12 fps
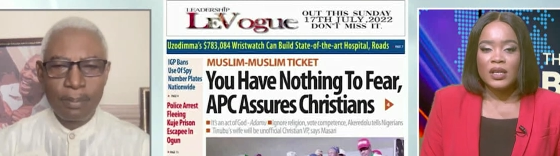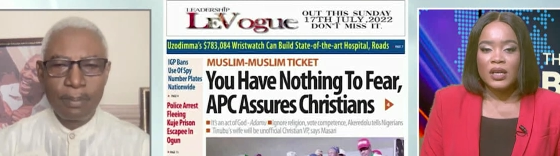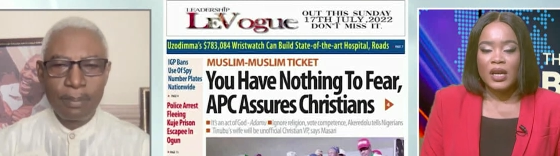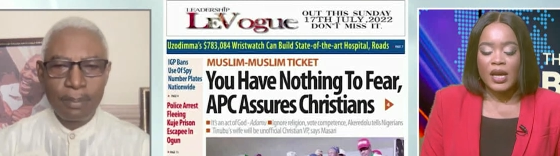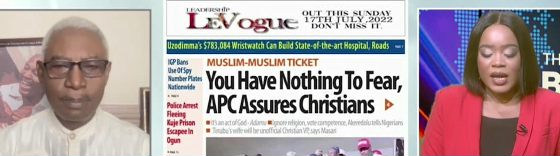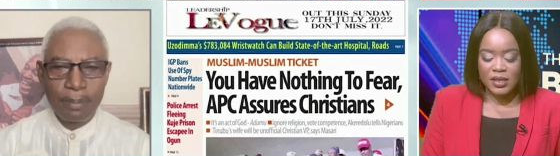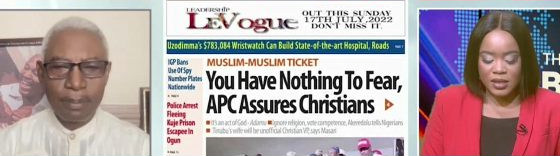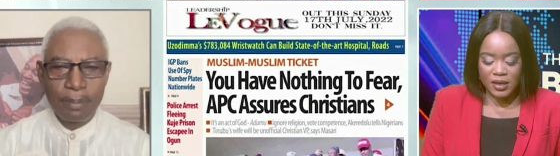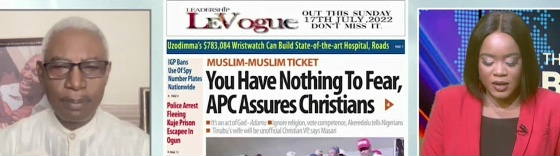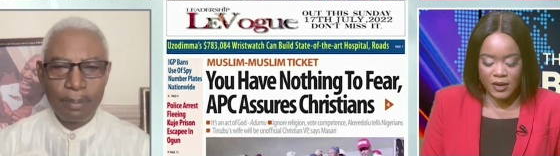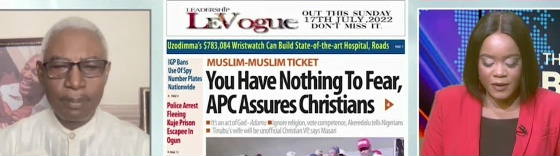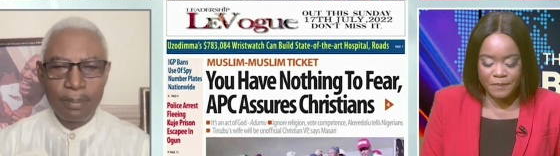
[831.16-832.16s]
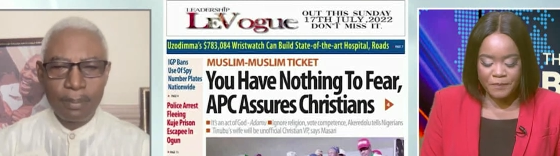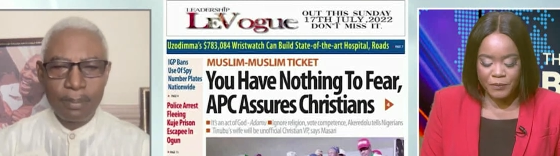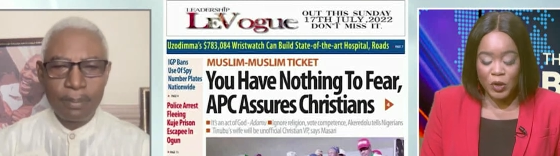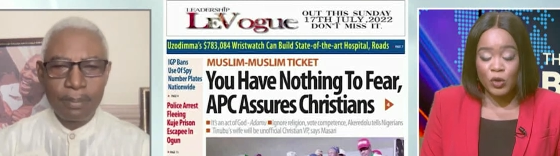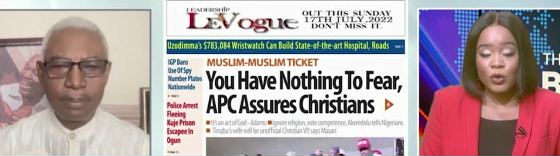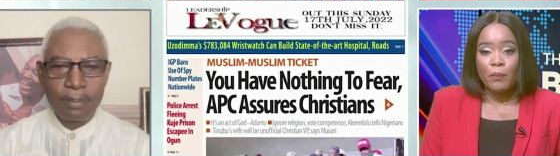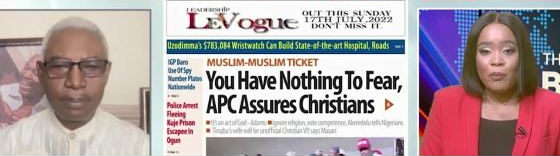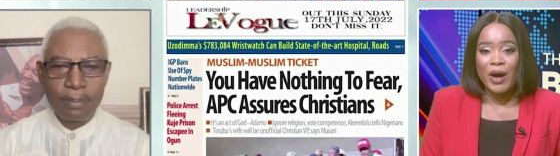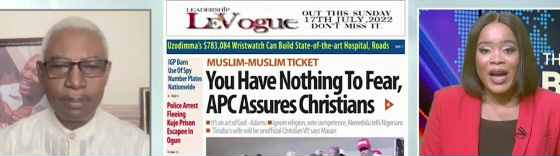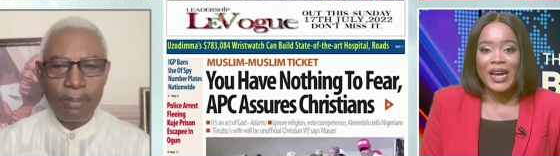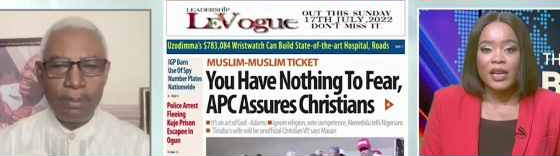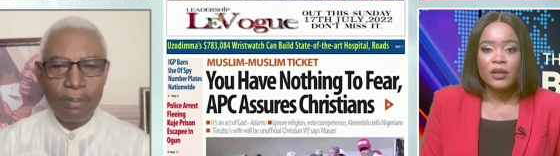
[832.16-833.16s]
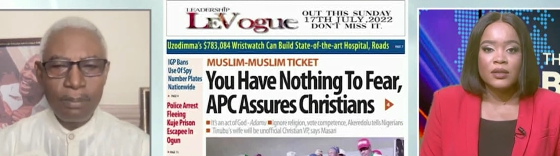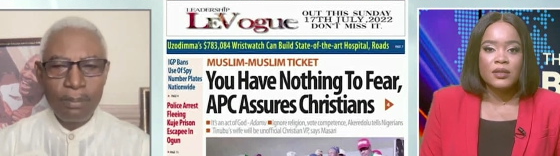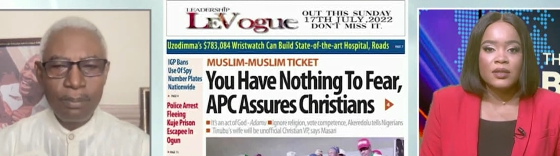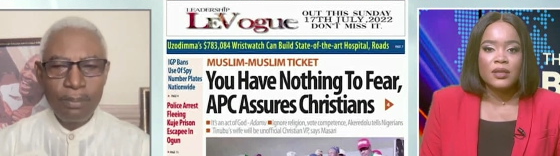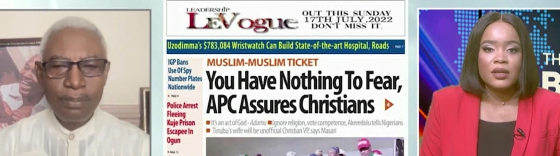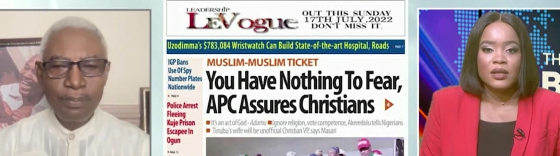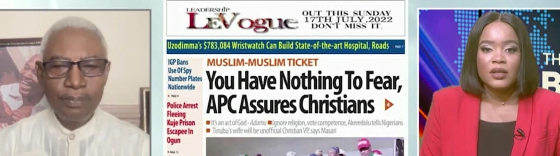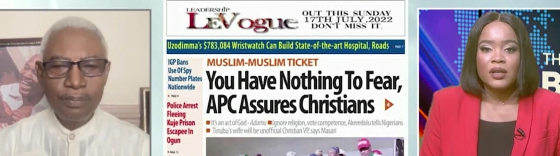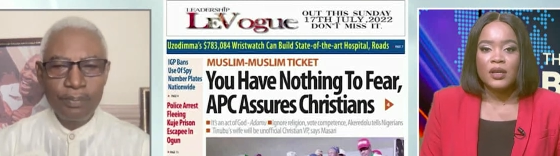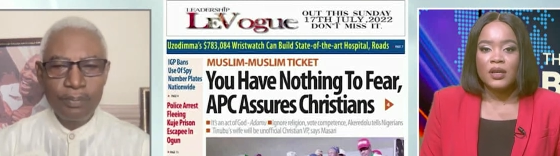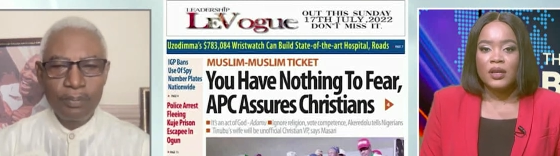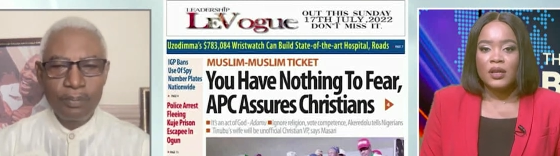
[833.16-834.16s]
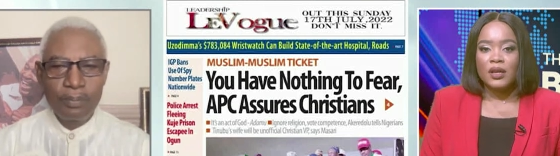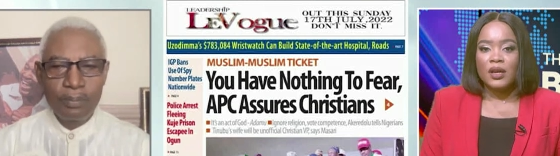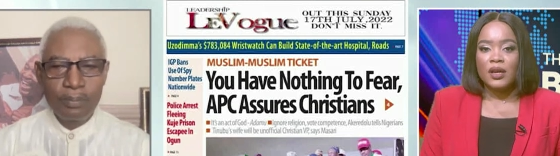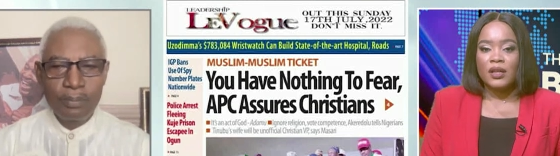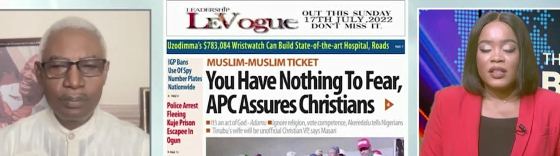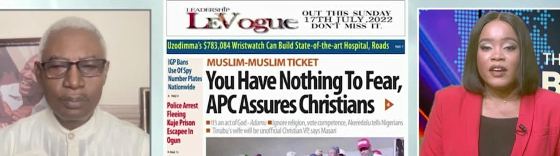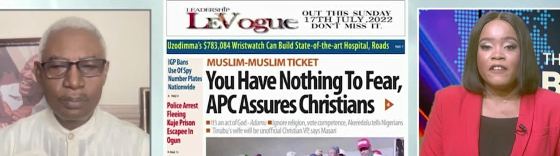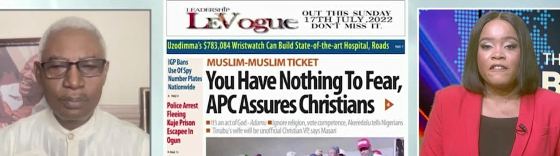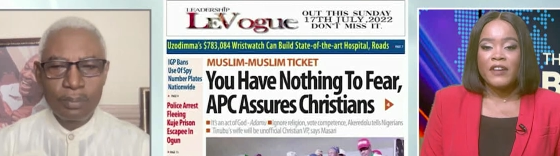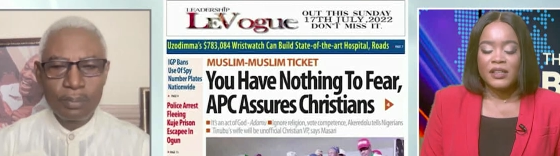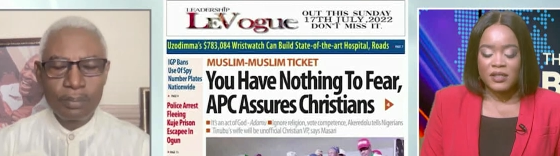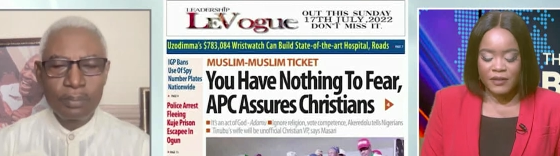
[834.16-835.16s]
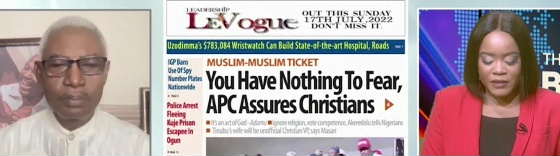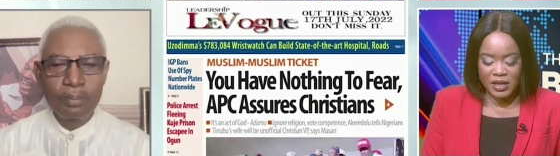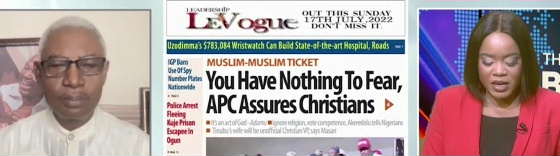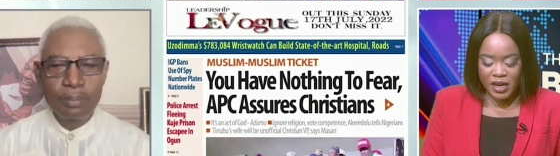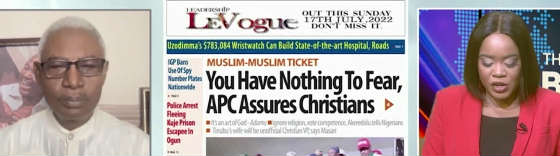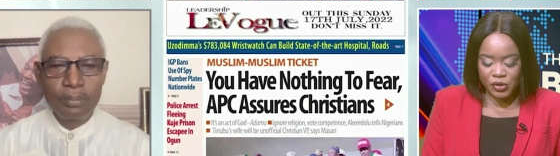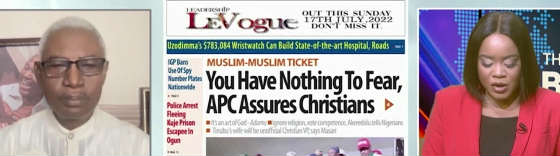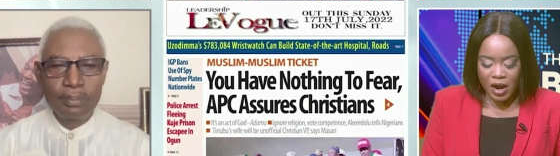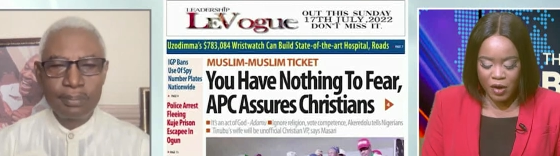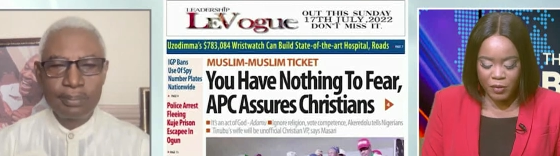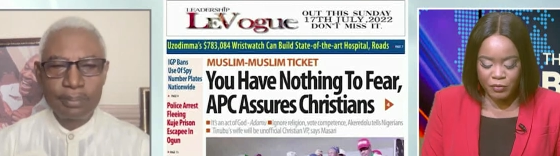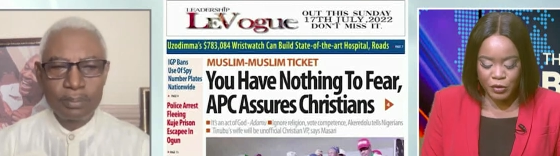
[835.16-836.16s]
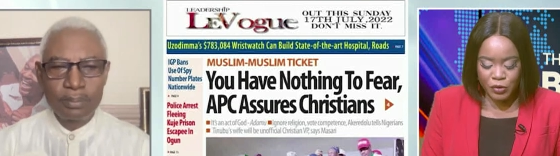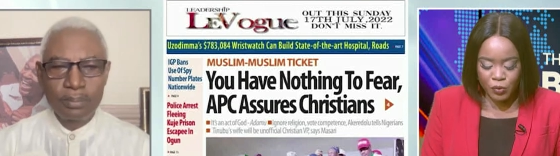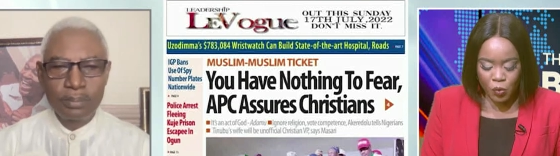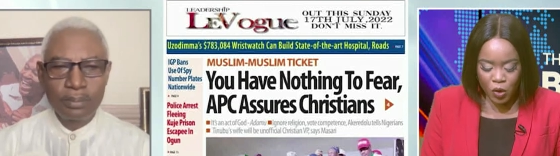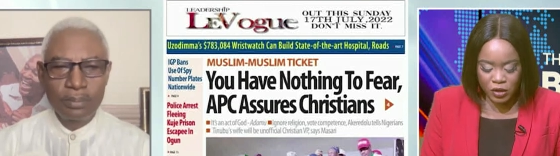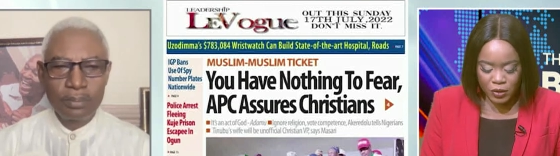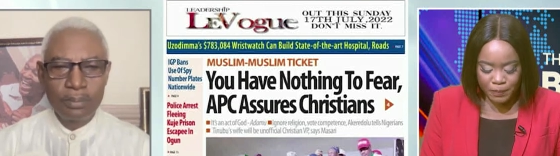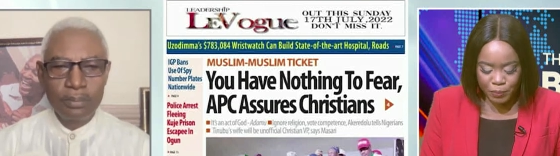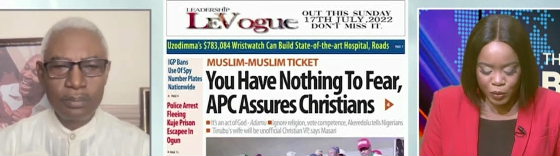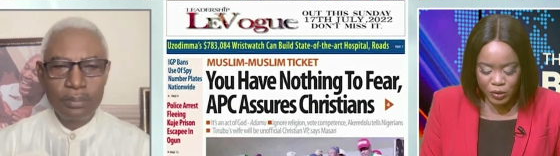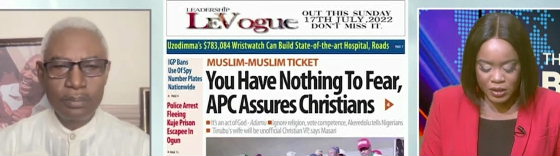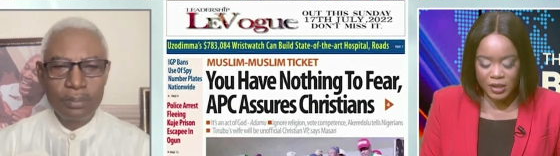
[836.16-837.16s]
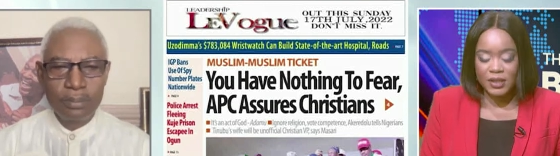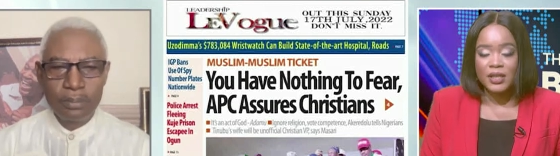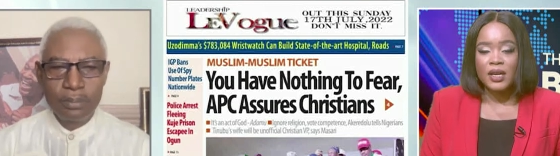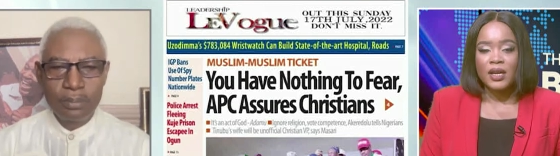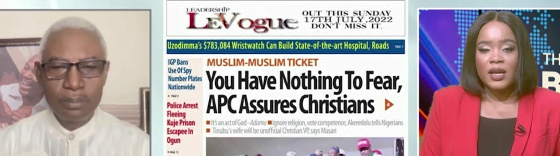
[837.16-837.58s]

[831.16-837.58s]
Speaker 1: and, uh, you know, pilot uh, uh, the affairs of the nation, however you want to put it.